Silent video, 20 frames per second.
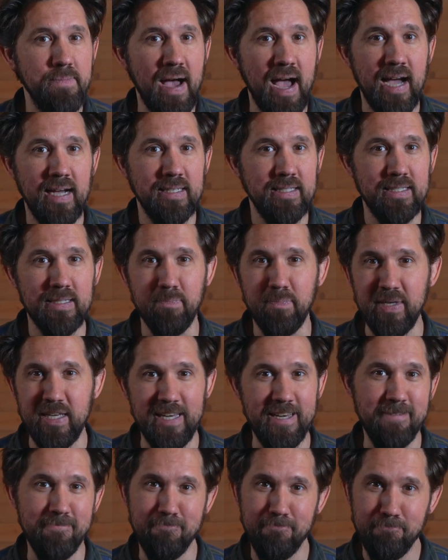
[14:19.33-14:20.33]
has to
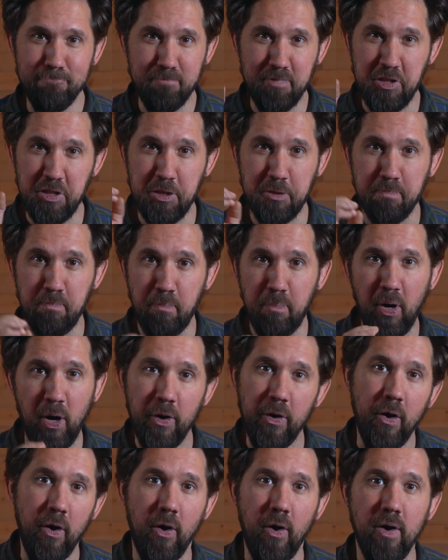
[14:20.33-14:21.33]
be
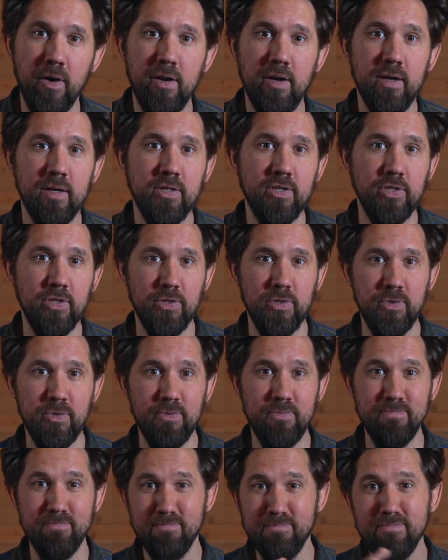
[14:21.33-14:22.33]
spot on
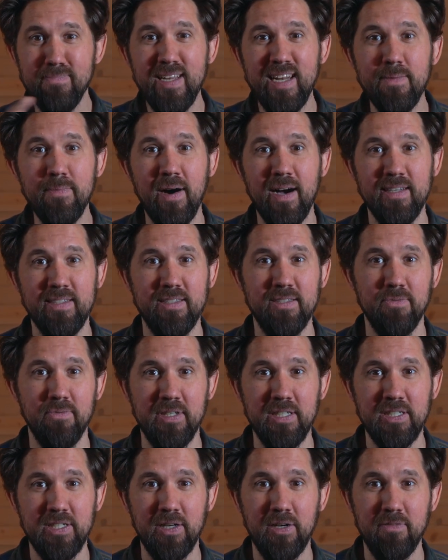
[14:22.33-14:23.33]
to minimize the
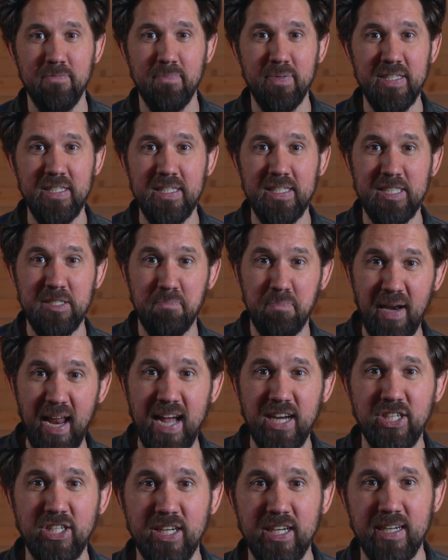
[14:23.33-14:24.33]
risk of pee
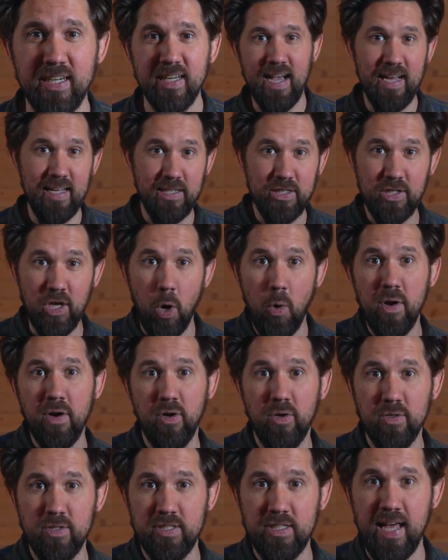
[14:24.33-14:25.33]
splashing and going
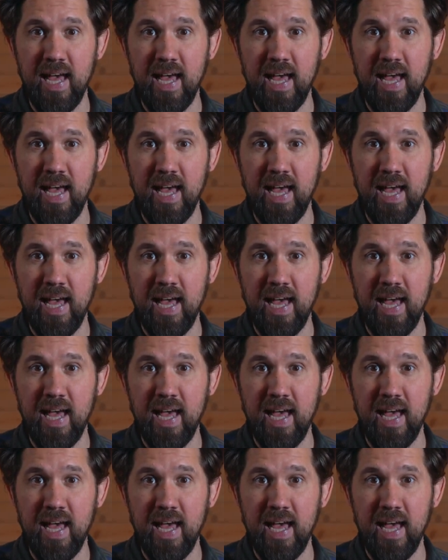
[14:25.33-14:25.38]
onto the